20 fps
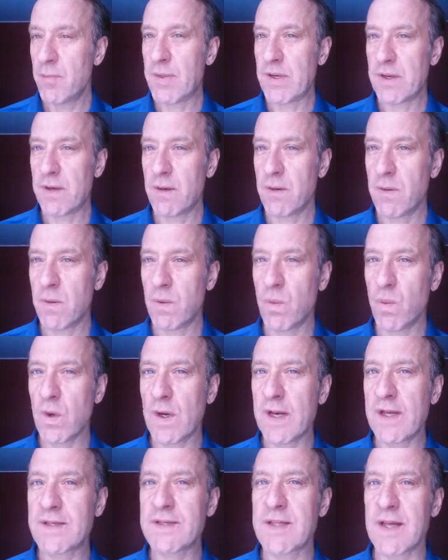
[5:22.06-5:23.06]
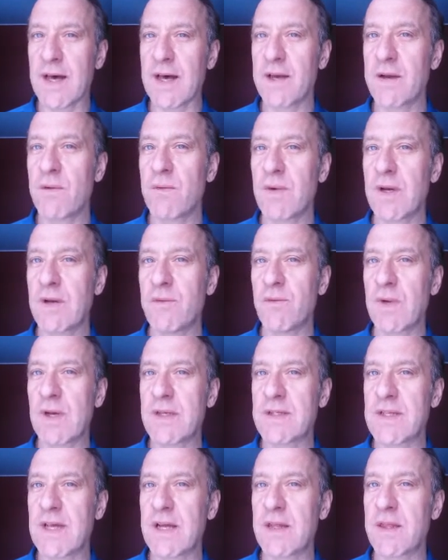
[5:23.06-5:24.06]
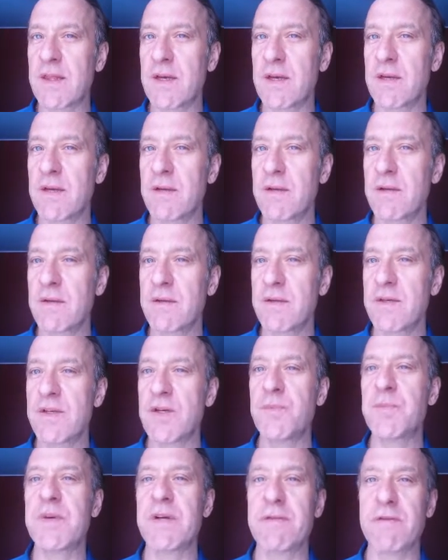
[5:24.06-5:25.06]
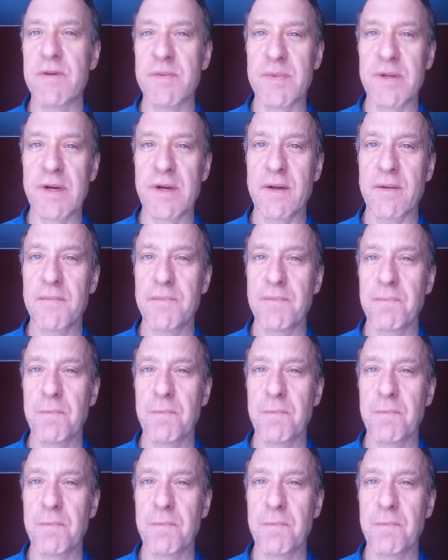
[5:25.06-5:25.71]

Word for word: but what is that? What what is that that duped everybody?